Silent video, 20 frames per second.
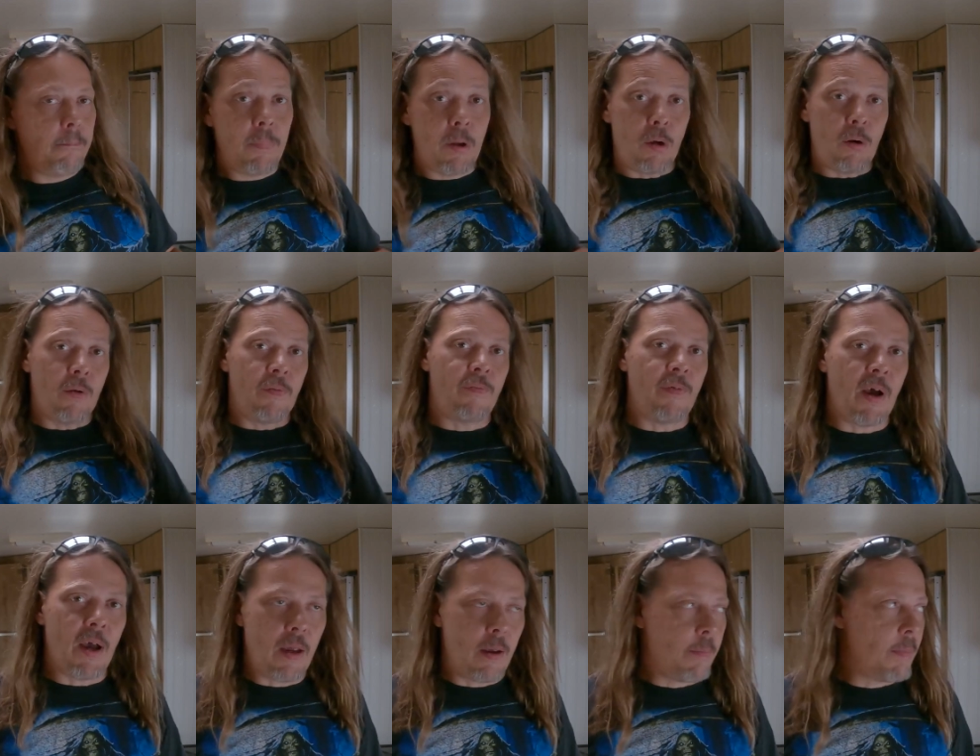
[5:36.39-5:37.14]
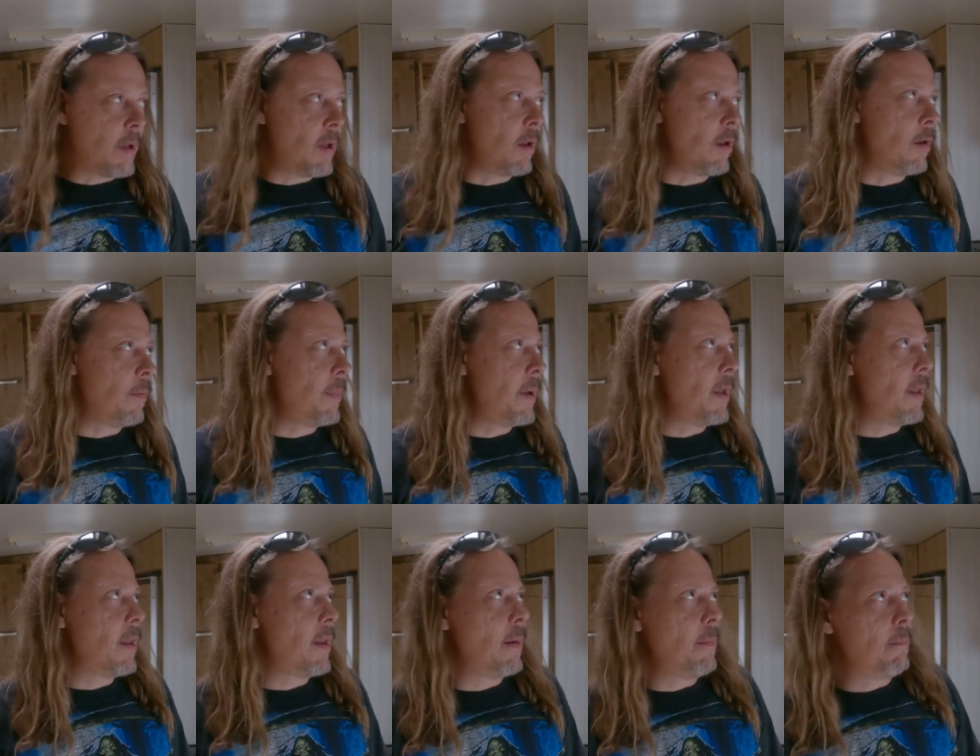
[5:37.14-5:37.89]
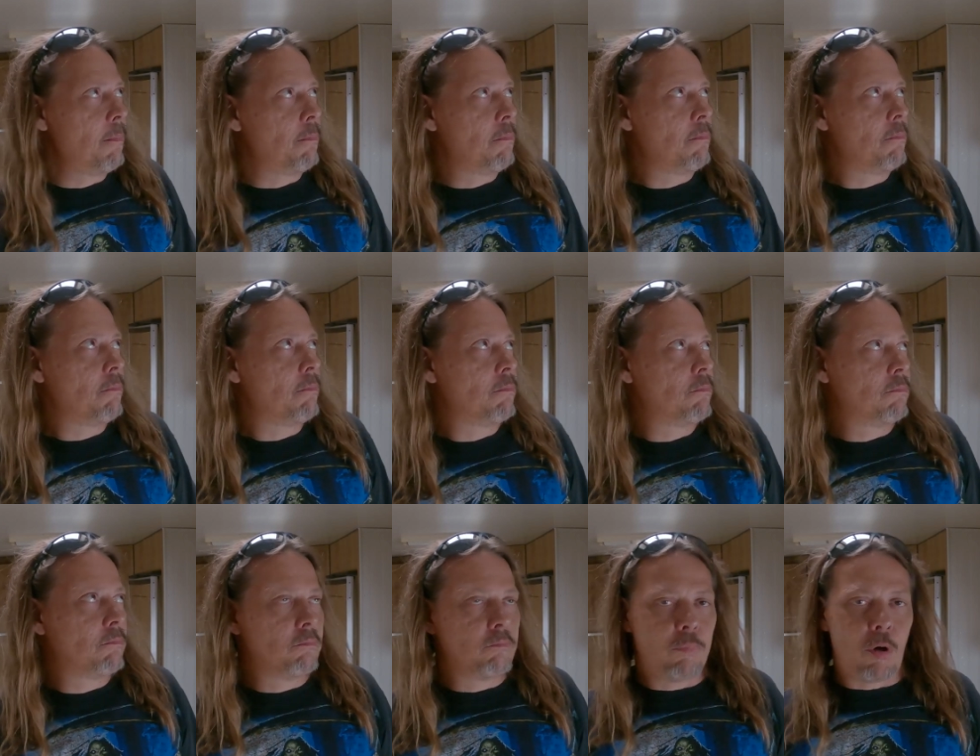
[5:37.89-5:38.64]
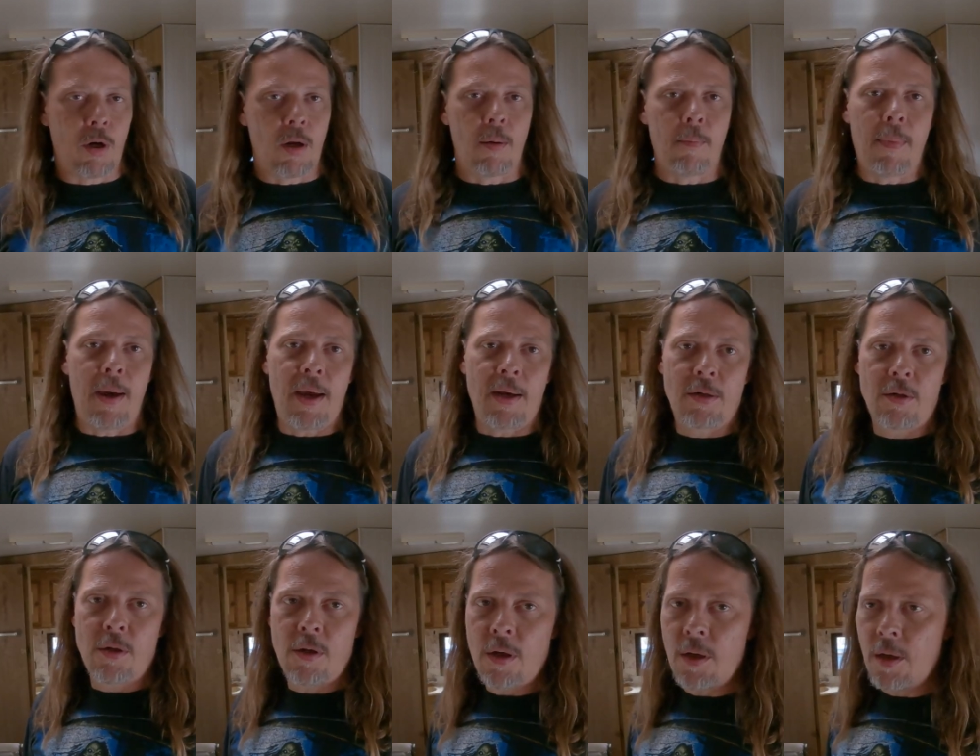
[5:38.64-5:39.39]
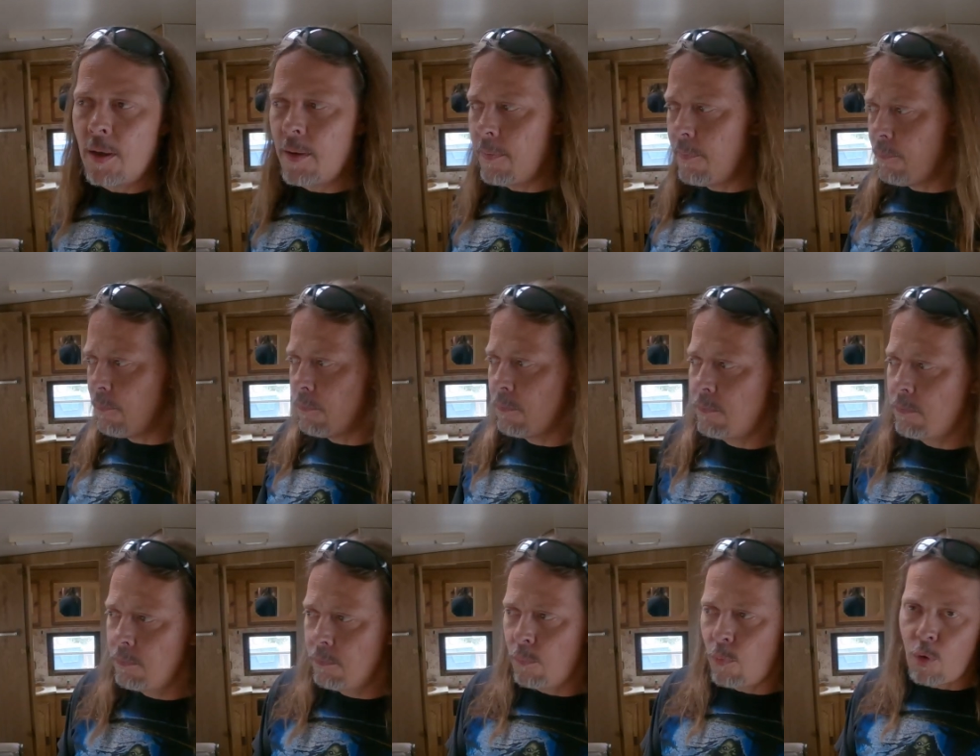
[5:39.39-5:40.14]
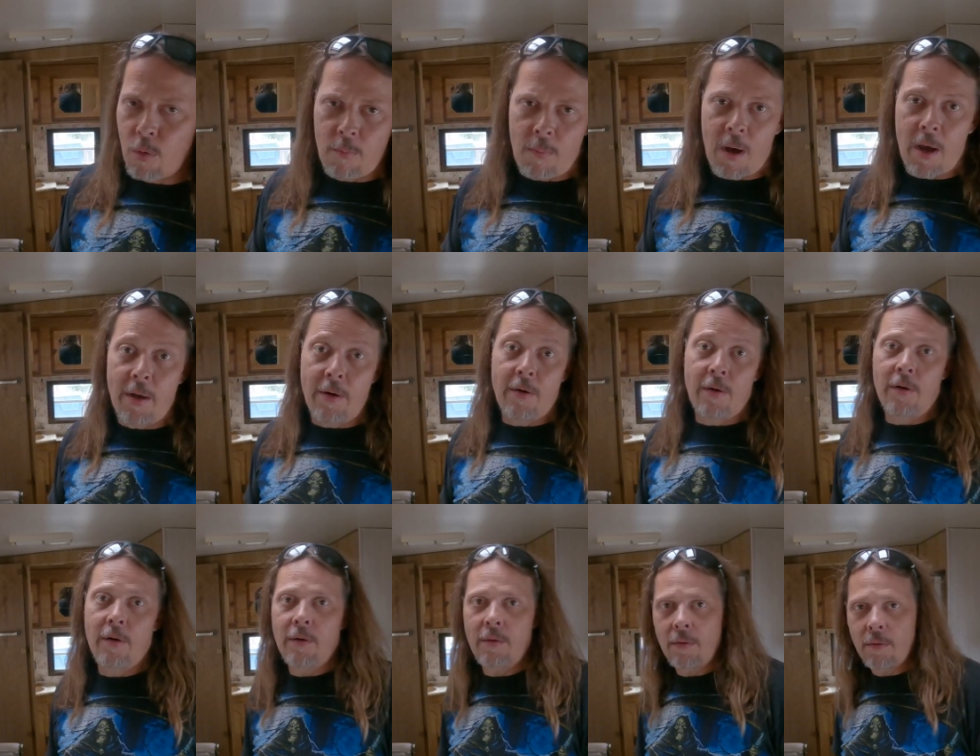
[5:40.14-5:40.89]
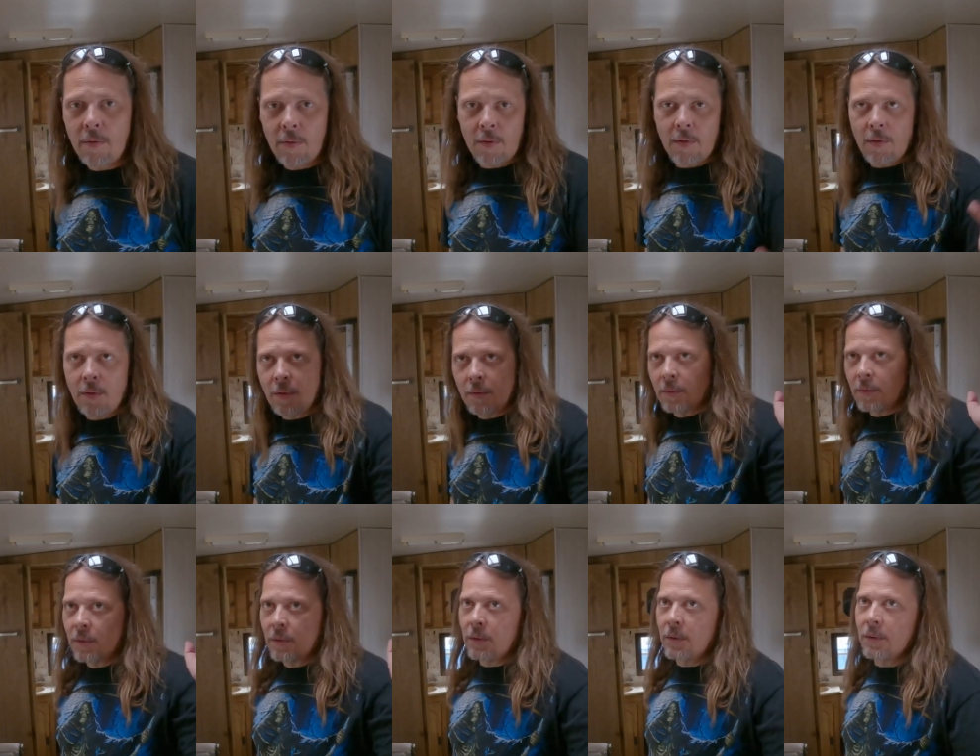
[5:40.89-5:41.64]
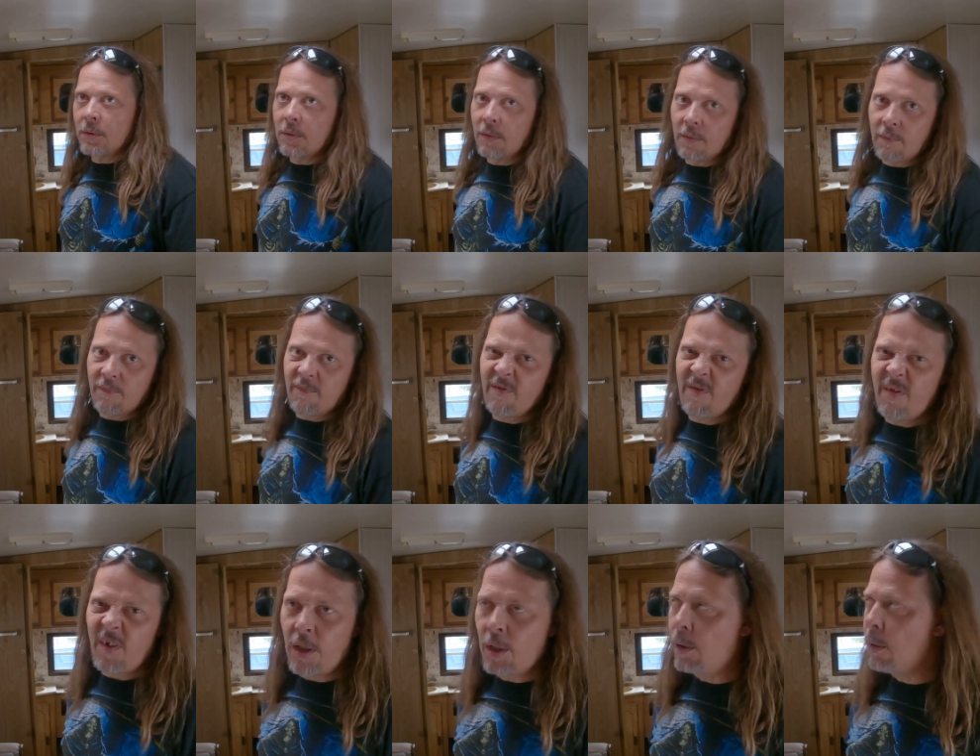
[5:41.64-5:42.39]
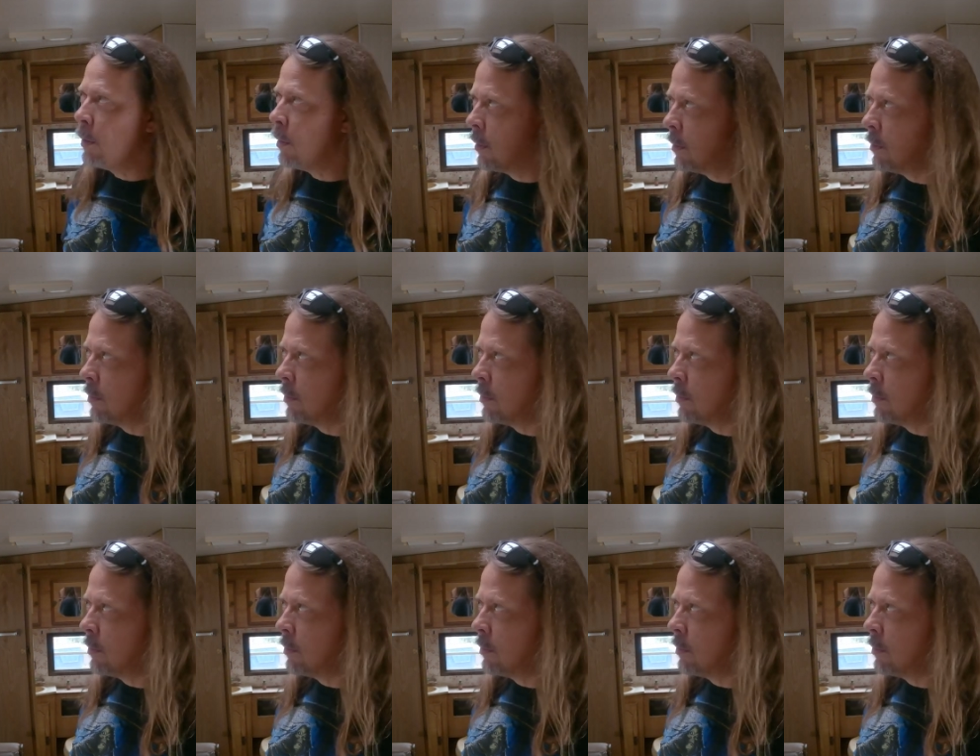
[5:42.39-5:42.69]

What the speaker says: beautify them a little bit, and then bring them back to a more modern feel.